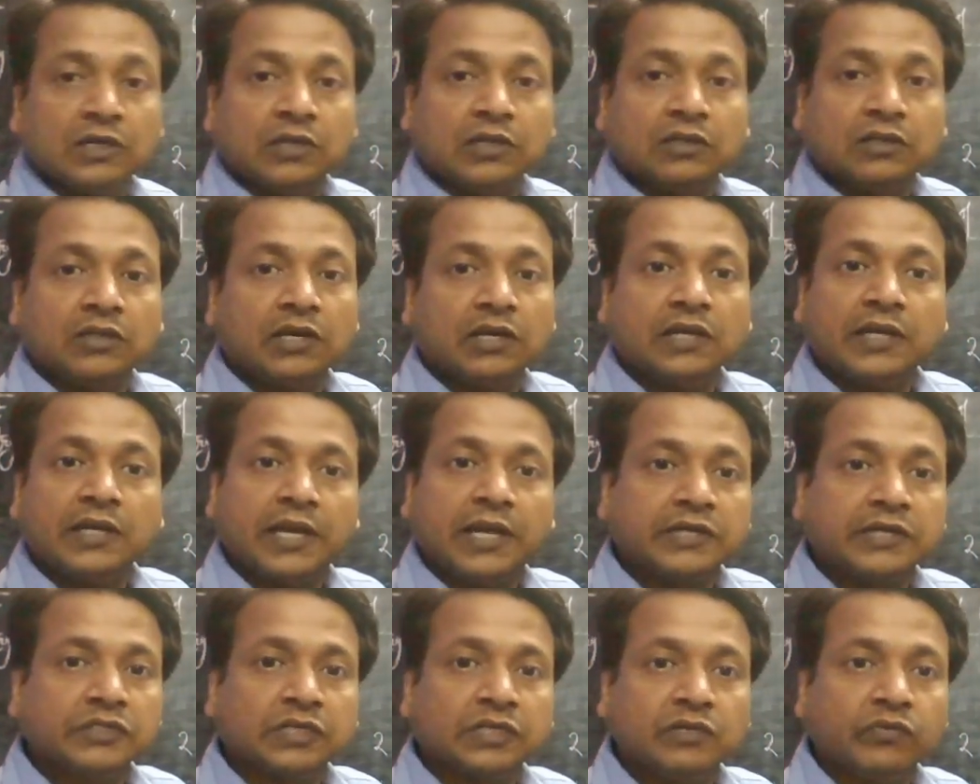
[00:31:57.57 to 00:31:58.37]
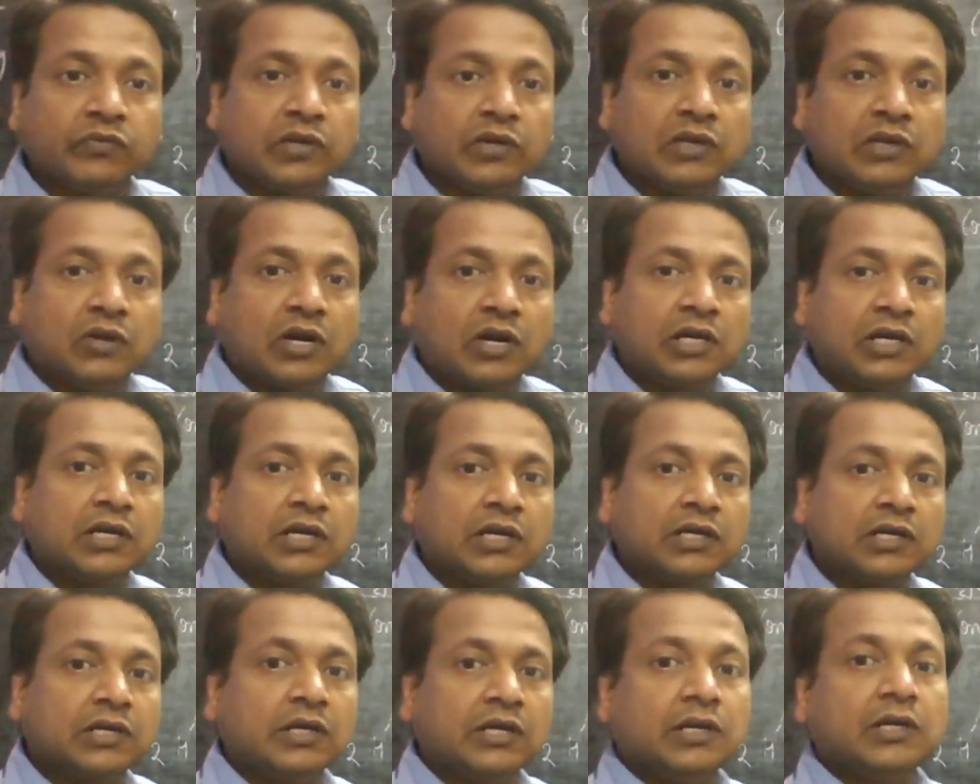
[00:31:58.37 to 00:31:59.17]
the reaction will not
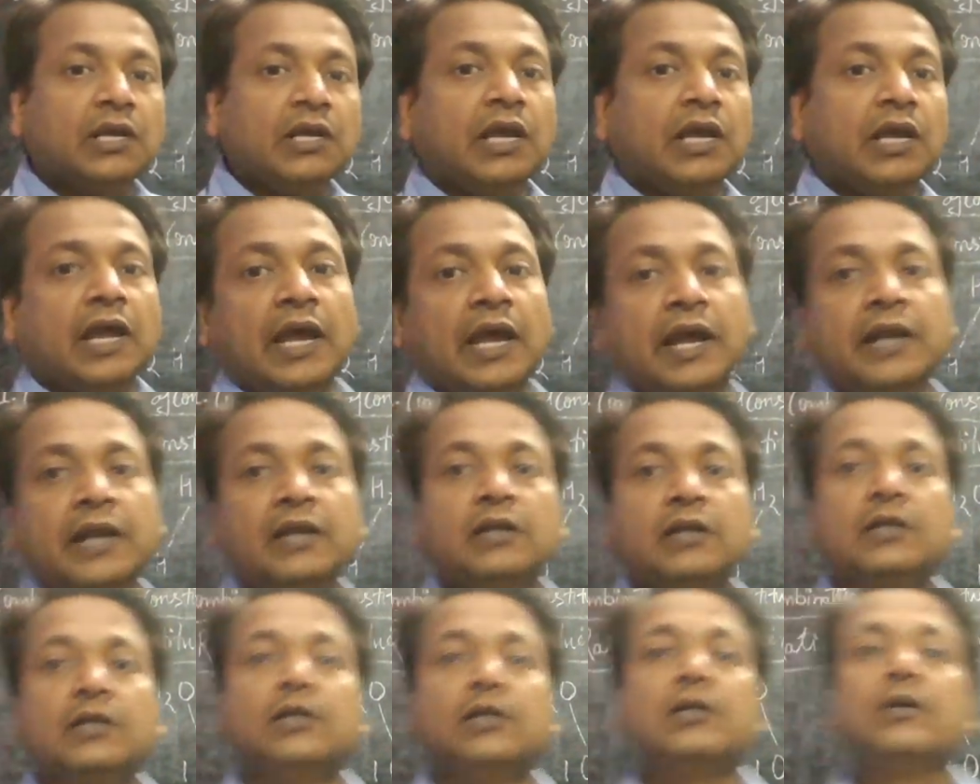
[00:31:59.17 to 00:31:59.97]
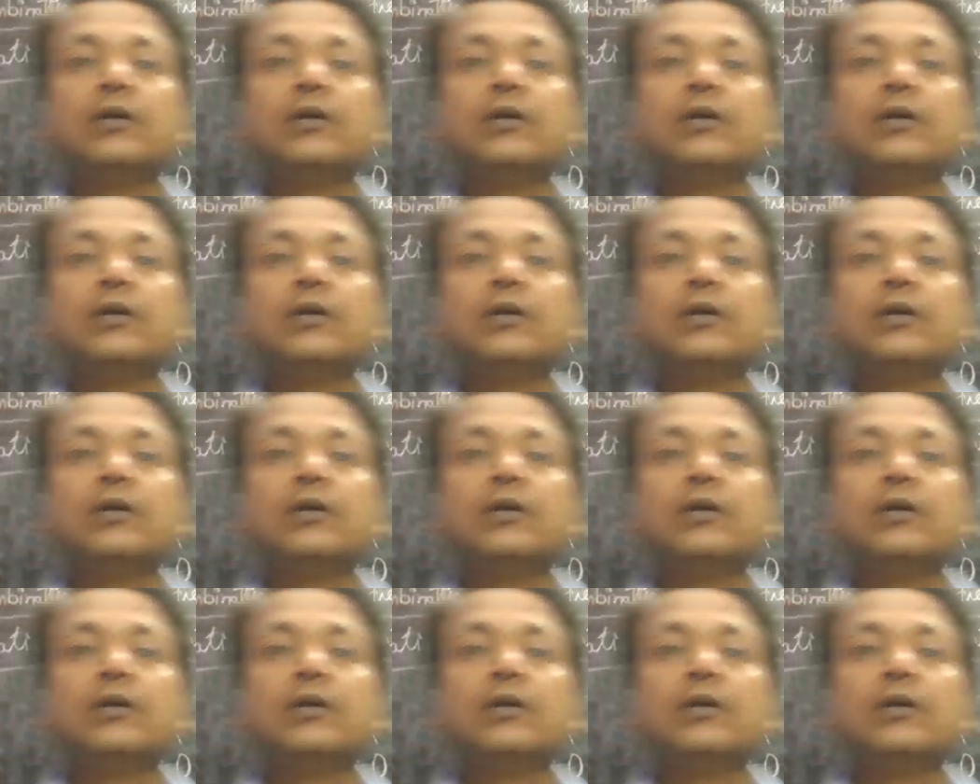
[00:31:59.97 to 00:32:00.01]
occur and